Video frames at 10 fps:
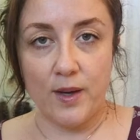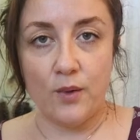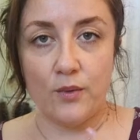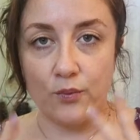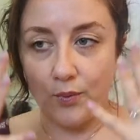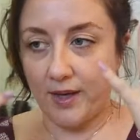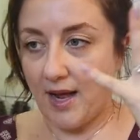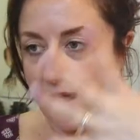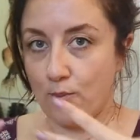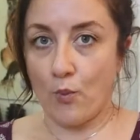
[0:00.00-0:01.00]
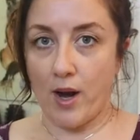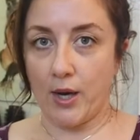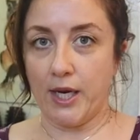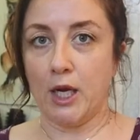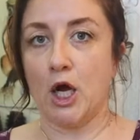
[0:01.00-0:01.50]
about with what I'm
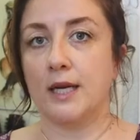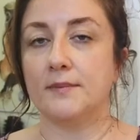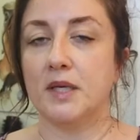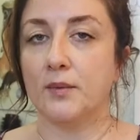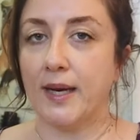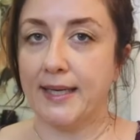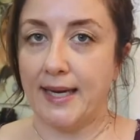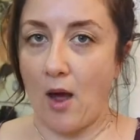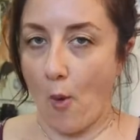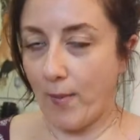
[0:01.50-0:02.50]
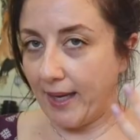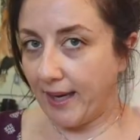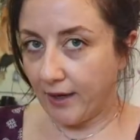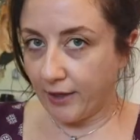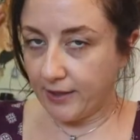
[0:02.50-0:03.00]
wearing on me right now. My
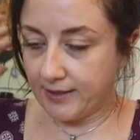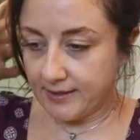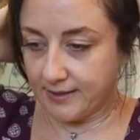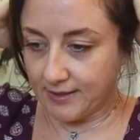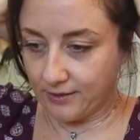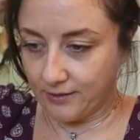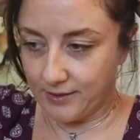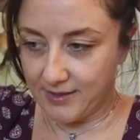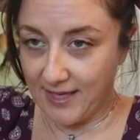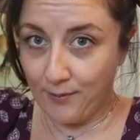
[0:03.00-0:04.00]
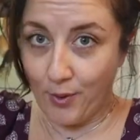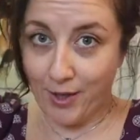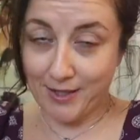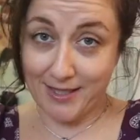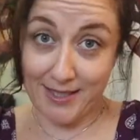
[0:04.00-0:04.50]
hair is still the same
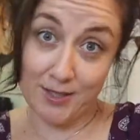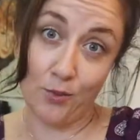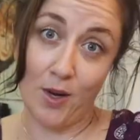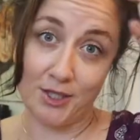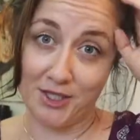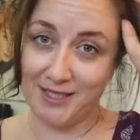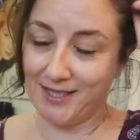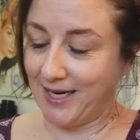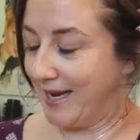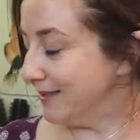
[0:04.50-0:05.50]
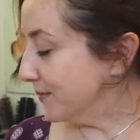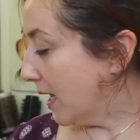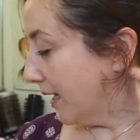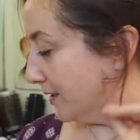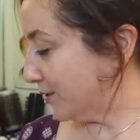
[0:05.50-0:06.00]
products. I need to wash it tonight.
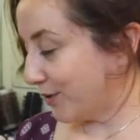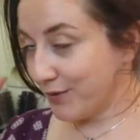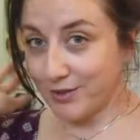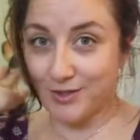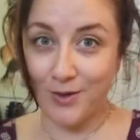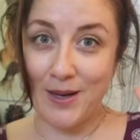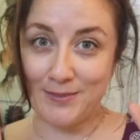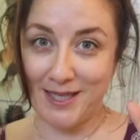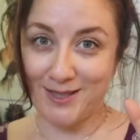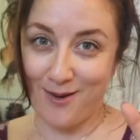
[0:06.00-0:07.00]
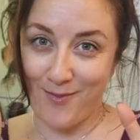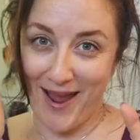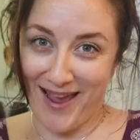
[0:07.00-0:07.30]
Uh, so there's no updates on my